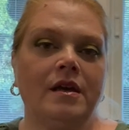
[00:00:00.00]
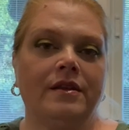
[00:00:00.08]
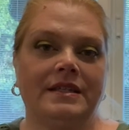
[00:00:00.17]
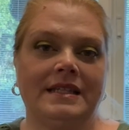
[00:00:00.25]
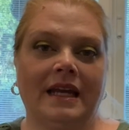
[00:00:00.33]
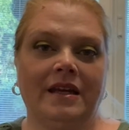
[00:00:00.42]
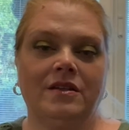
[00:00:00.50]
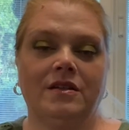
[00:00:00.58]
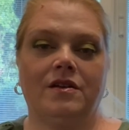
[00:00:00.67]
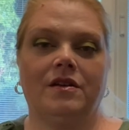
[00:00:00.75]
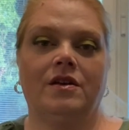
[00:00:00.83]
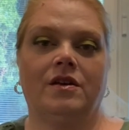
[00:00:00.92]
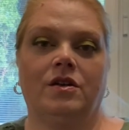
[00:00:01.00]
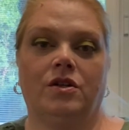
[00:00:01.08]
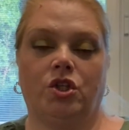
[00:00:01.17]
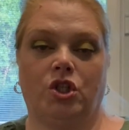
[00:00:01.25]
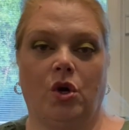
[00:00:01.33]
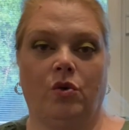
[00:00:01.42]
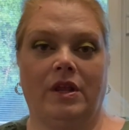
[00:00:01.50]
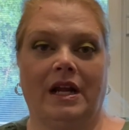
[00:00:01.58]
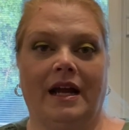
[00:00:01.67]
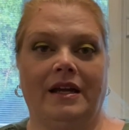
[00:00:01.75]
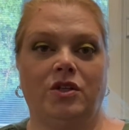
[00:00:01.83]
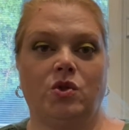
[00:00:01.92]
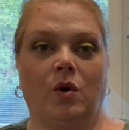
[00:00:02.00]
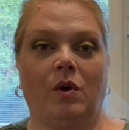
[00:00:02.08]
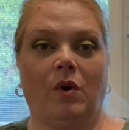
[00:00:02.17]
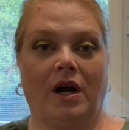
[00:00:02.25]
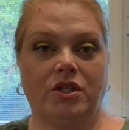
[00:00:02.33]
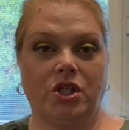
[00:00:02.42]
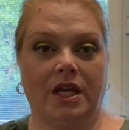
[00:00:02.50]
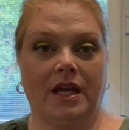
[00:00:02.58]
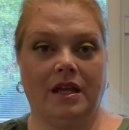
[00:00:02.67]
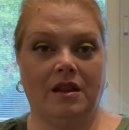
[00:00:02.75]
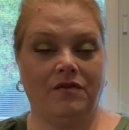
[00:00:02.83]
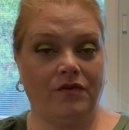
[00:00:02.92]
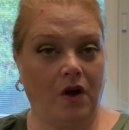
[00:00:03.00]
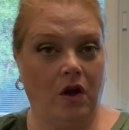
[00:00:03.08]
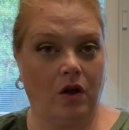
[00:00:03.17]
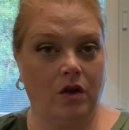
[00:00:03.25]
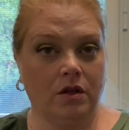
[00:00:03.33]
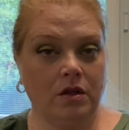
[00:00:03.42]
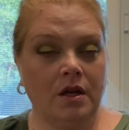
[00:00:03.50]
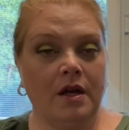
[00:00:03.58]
The second show that I enjoy watching in the fall